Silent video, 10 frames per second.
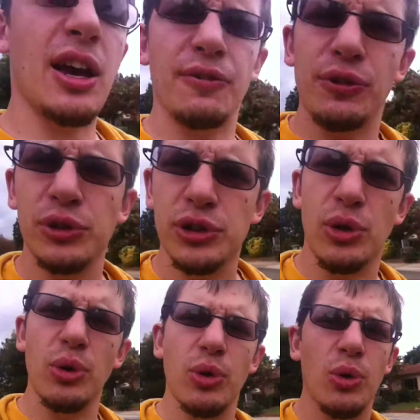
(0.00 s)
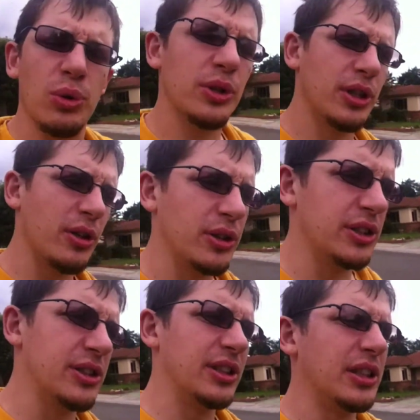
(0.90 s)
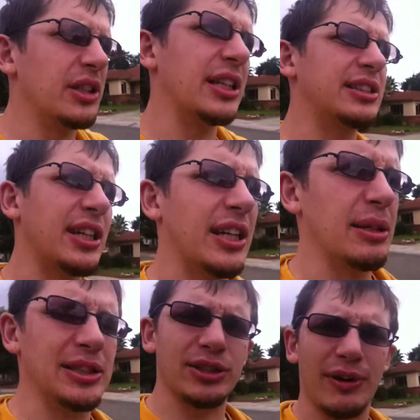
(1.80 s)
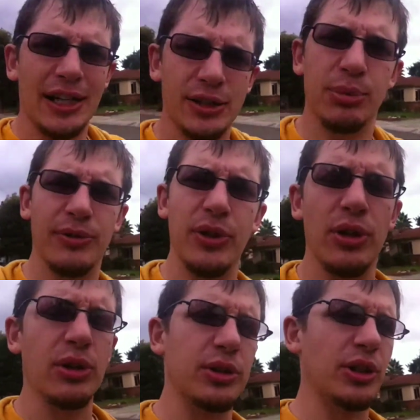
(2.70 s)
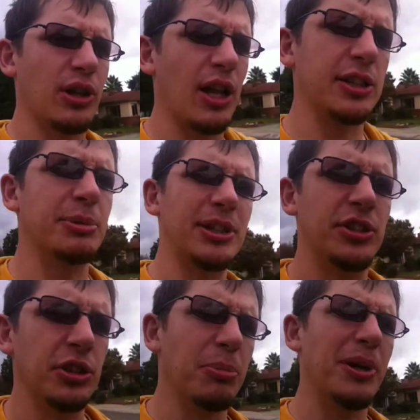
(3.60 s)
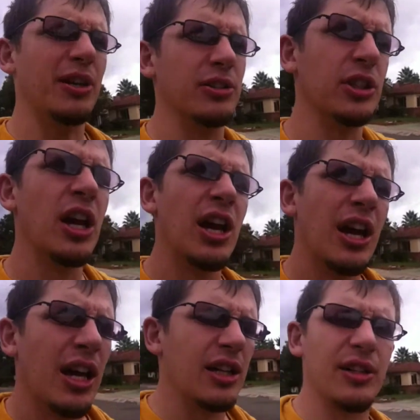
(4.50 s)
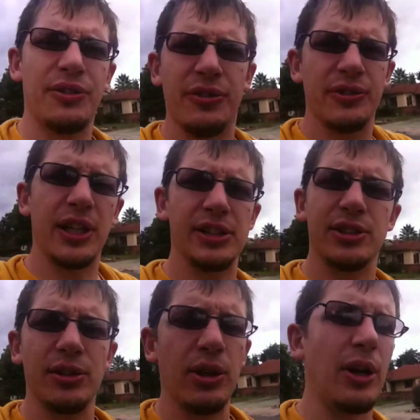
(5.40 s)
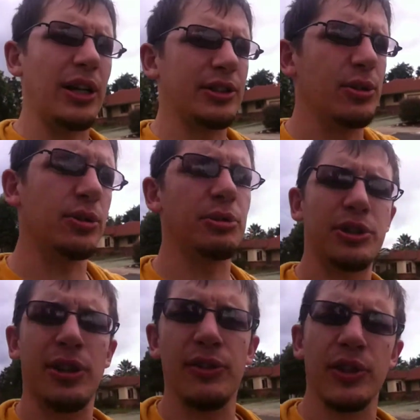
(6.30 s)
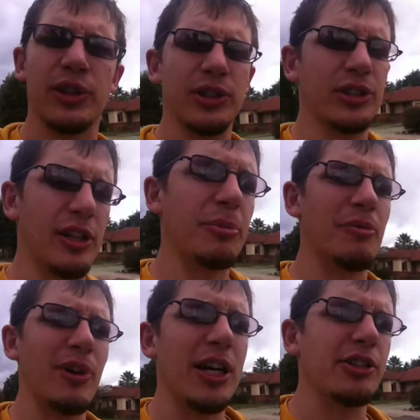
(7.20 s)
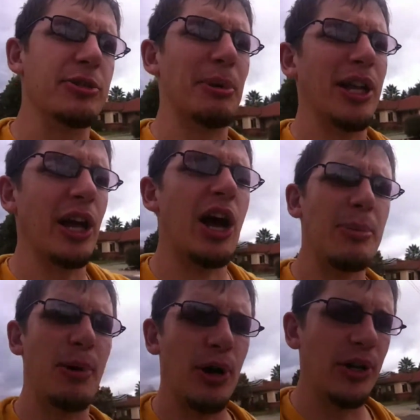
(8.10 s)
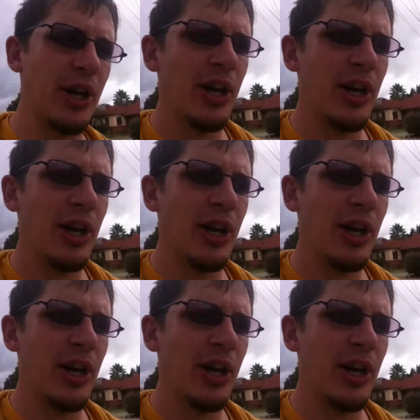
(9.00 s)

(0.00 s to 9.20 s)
through school, you know, you need to interact with your classmates and your peers. And if kids don't know how to talk to each other because they've been raised by the iPad,